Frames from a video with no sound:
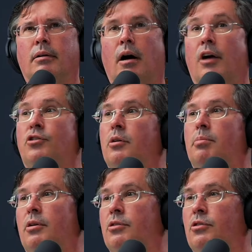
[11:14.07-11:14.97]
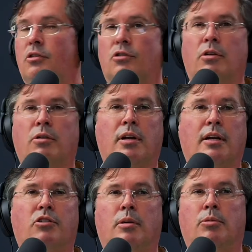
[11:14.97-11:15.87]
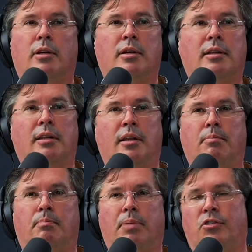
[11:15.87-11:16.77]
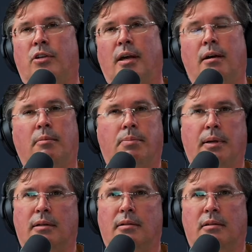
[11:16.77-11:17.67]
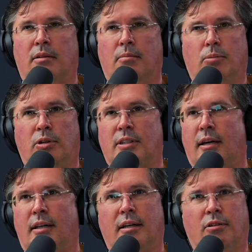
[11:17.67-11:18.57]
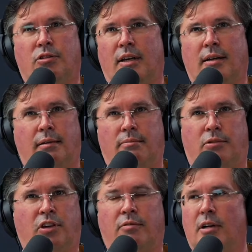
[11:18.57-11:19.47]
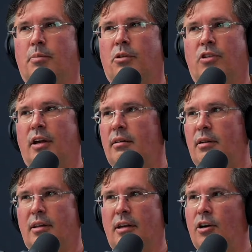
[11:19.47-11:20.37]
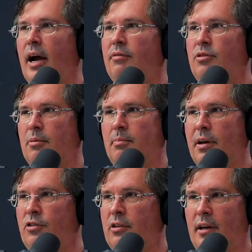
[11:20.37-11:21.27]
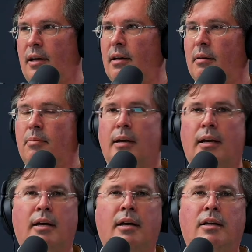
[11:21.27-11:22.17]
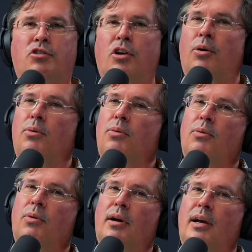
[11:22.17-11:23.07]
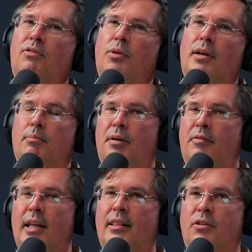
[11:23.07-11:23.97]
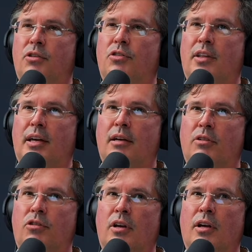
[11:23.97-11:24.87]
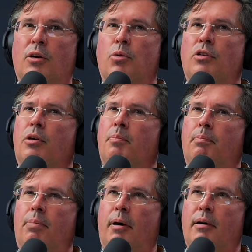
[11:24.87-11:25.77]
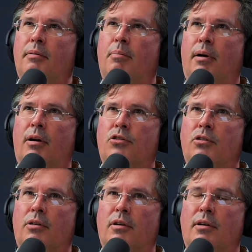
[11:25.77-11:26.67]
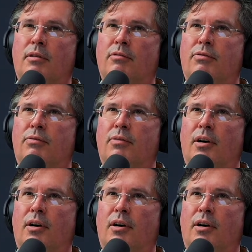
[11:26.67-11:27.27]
osteoporosis? So you get someone and then they bust a hip and mortality is like 70% the year after busting a hip. So if we can prevent those things, which are part and parcel of